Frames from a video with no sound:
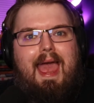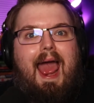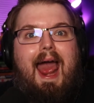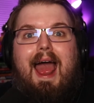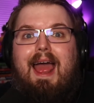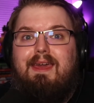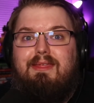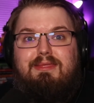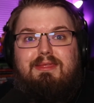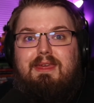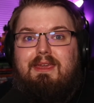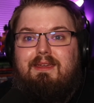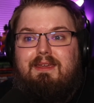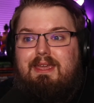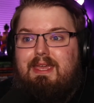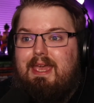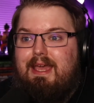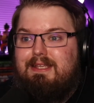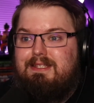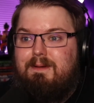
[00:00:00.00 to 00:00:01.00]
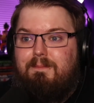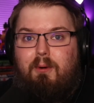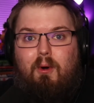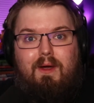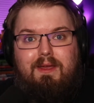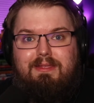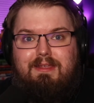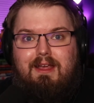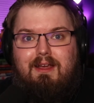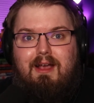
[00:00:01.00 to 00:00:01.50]
I think he has a
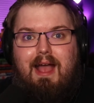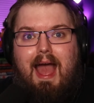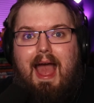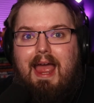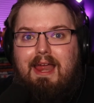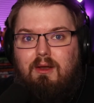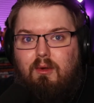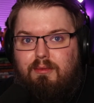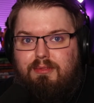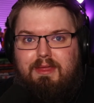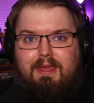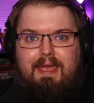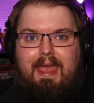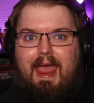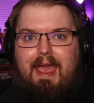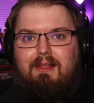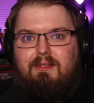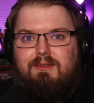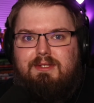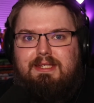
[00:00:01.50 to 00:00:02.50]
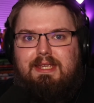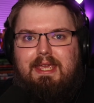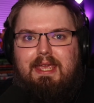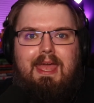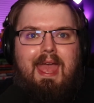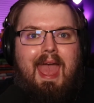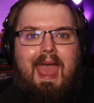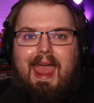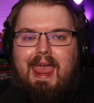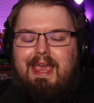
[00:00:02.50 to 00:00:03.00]
point there. I don't think Halo C
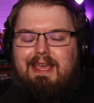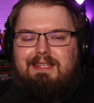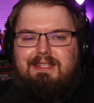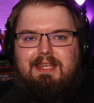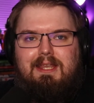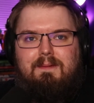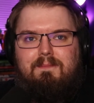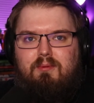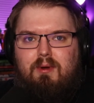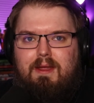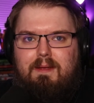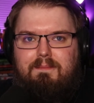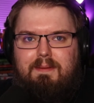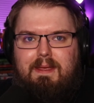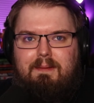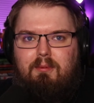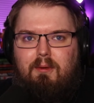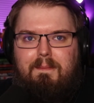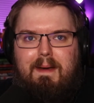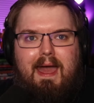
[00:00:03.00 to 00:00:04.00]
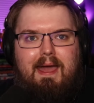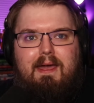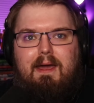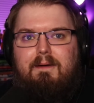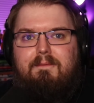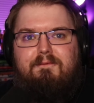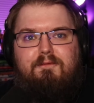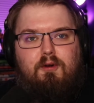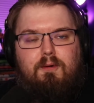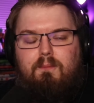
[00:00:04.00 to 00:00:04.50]
is going to bring people back
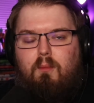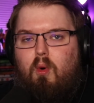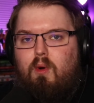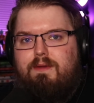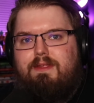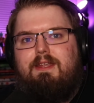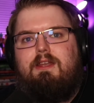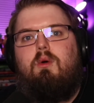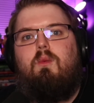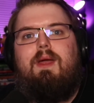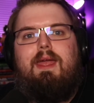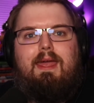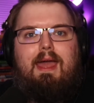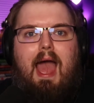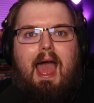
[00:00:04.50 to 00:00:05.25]
for more than a week.